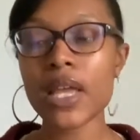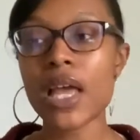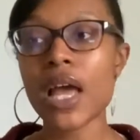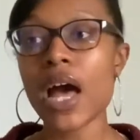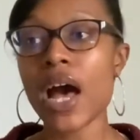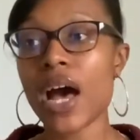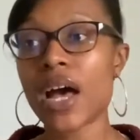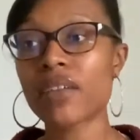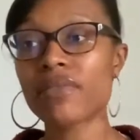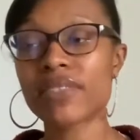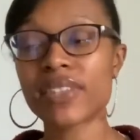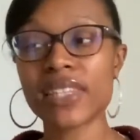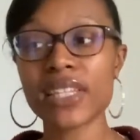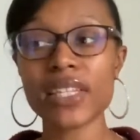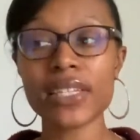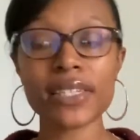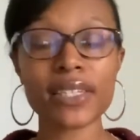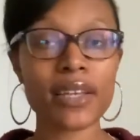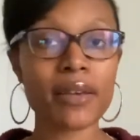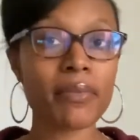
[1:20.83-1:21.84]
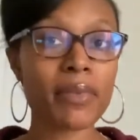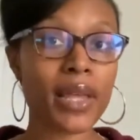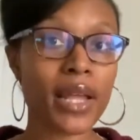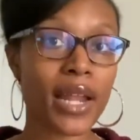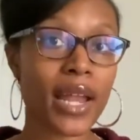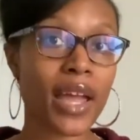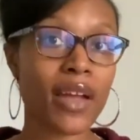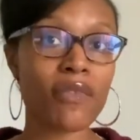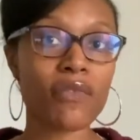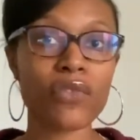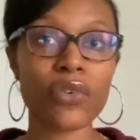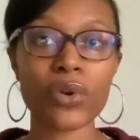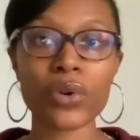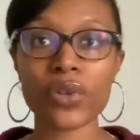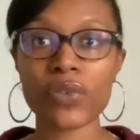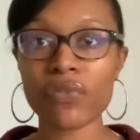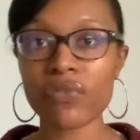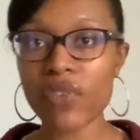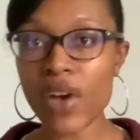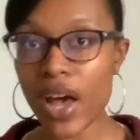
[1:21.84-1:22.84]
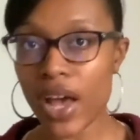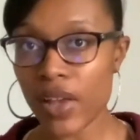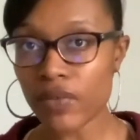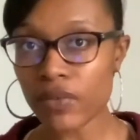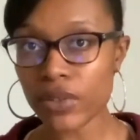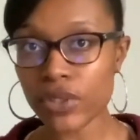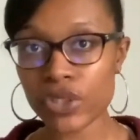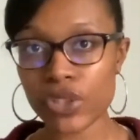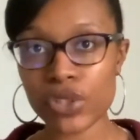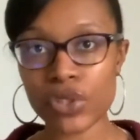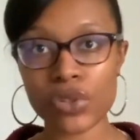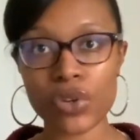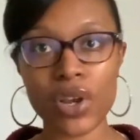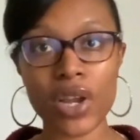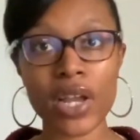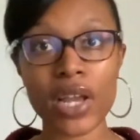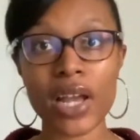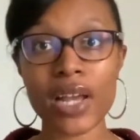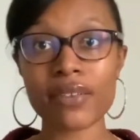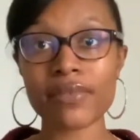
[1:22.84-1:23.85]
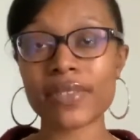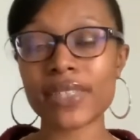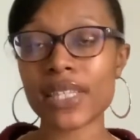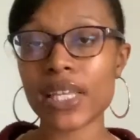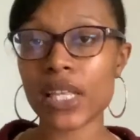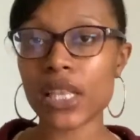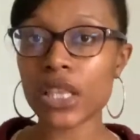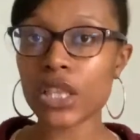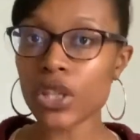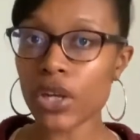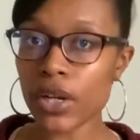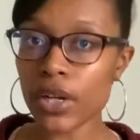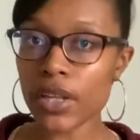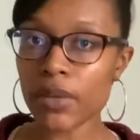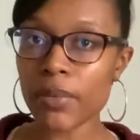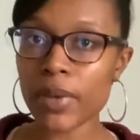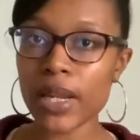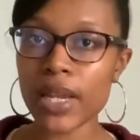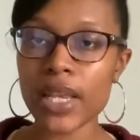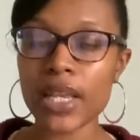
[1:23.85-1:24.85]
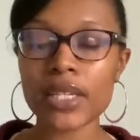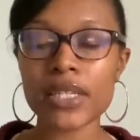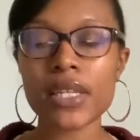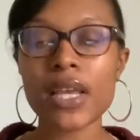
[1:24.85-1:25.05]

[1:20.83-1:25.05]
I've seen some that have 45, which is great. I've seen 30 minutes.